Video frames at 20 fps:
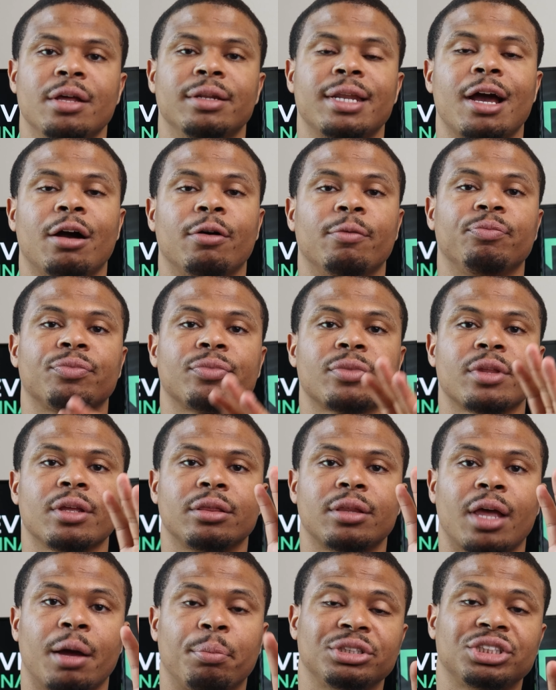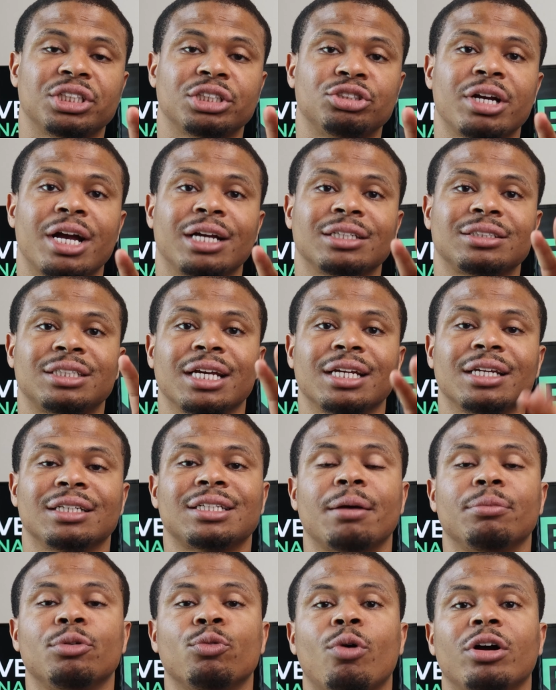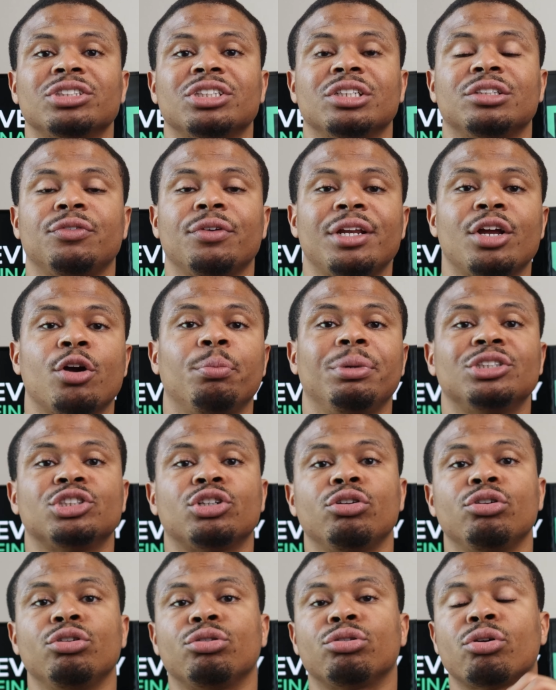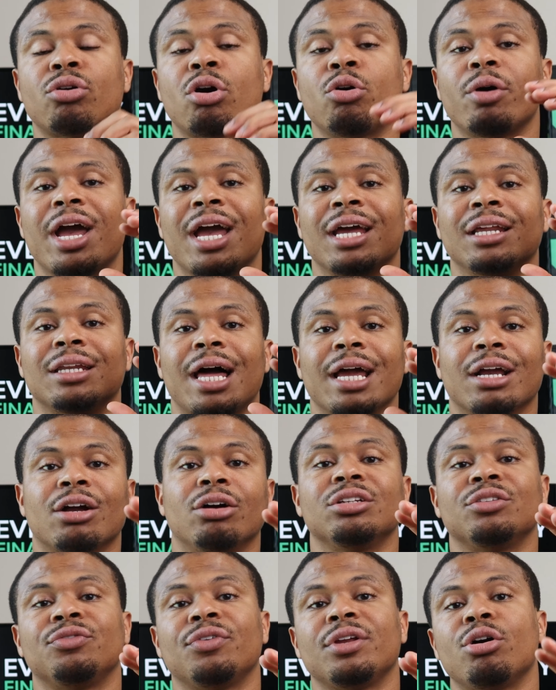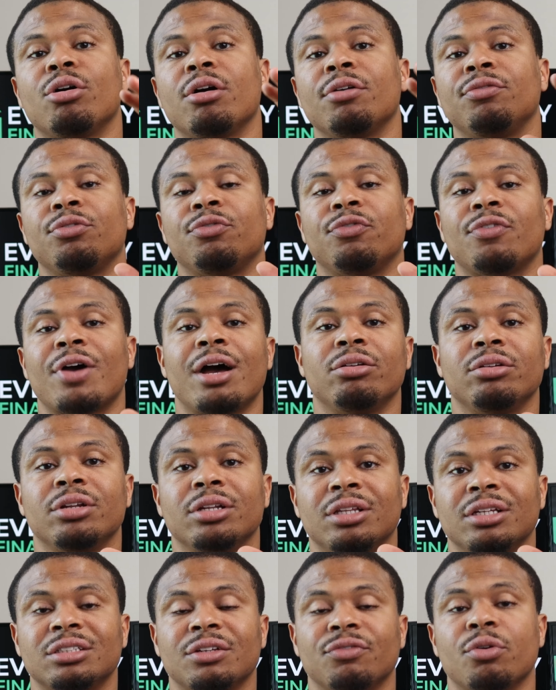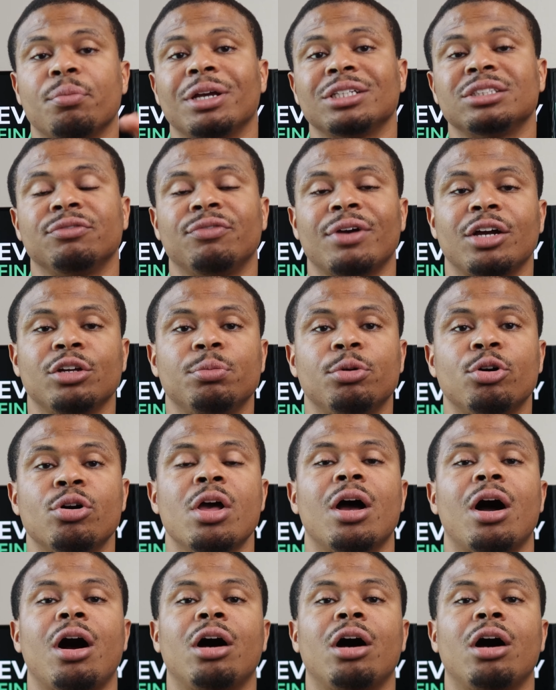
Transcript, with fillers: Now, I appreciate you guys taking the time to watch this video. Be sure you throw a like on this video if you found this information valuable.